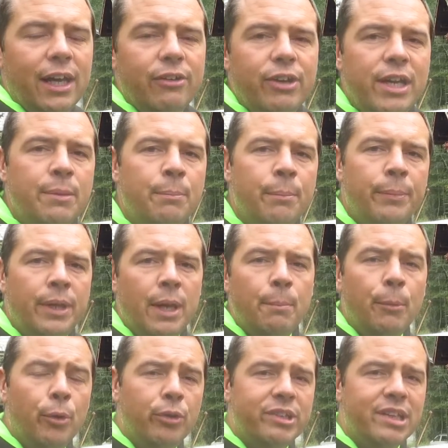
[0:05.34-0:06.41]
here in near
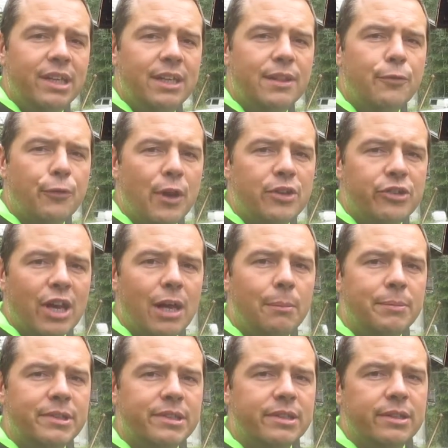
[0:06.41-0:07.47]
Morzine in the French
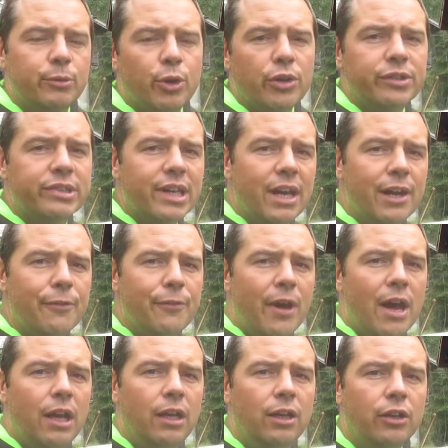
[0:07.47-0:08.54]
Alps. We're on site of
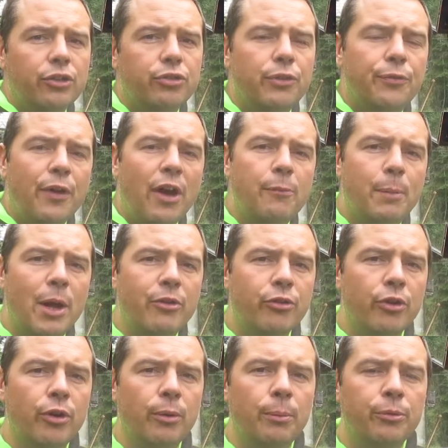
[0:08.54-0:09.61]
our luxury
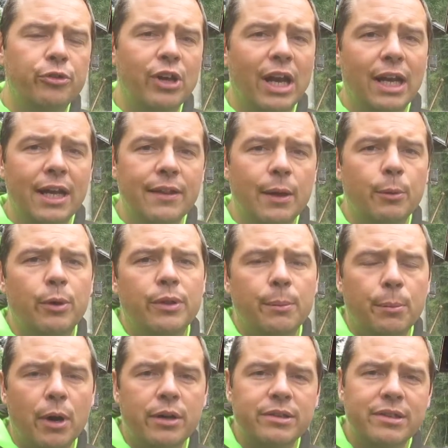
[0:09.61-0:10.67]
five-bedroom chalet that we're in the
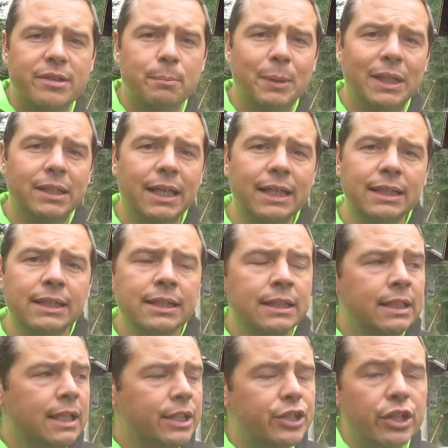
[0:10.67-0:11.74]
process of building.
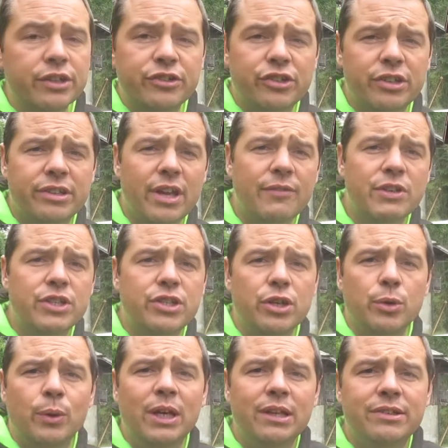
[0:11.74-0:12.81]
It took us just over
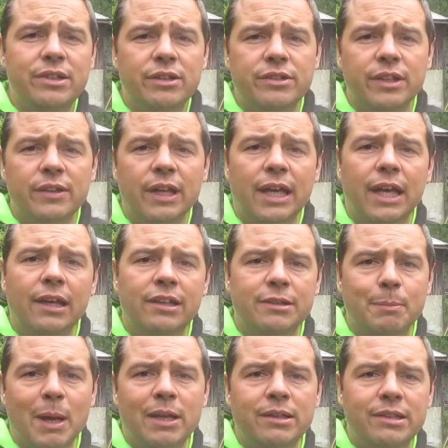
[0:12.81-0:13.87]
two weeks using the
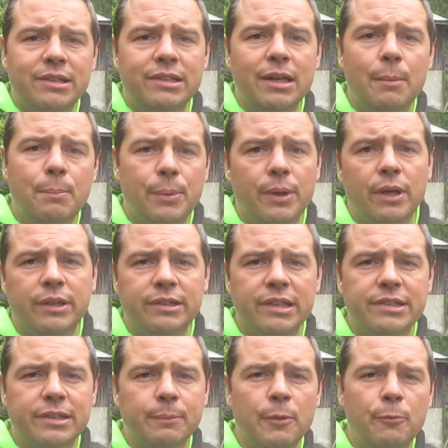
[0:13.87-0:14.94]
Kingspan S I P
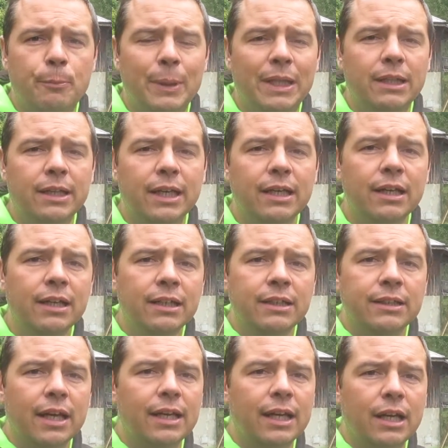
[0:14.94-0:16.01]
system of building.
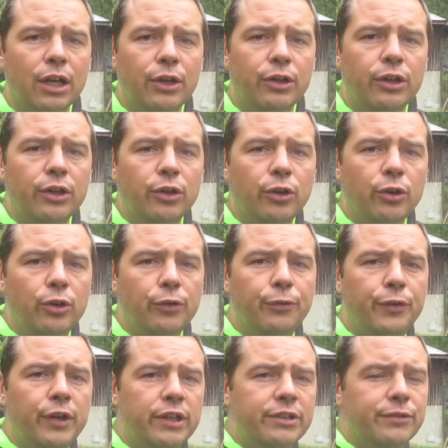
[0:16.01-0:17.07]
That included all the
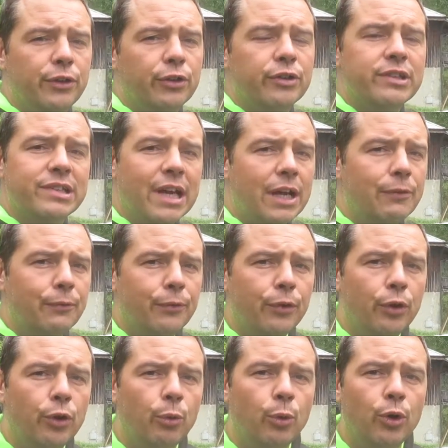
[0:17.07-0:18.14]
first floor and second
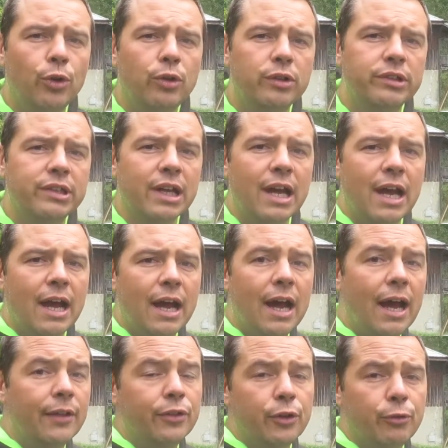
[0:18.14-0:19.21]
floor walls
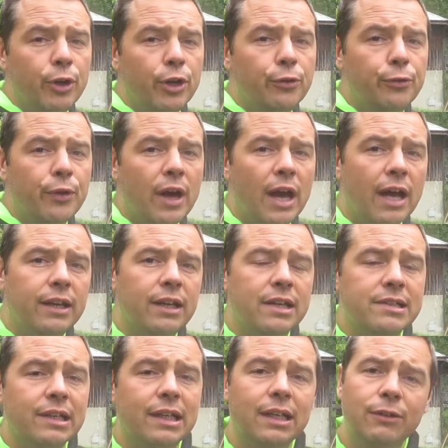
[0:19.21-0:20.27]
and the roof. And
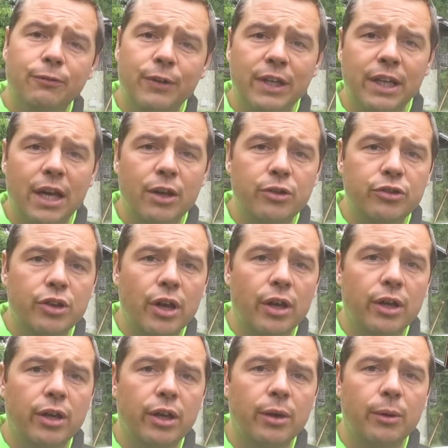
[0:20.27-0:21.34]
here's a little video
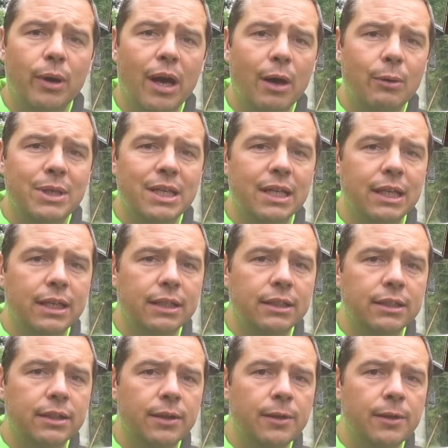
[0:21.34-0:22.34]
showing you how we did it.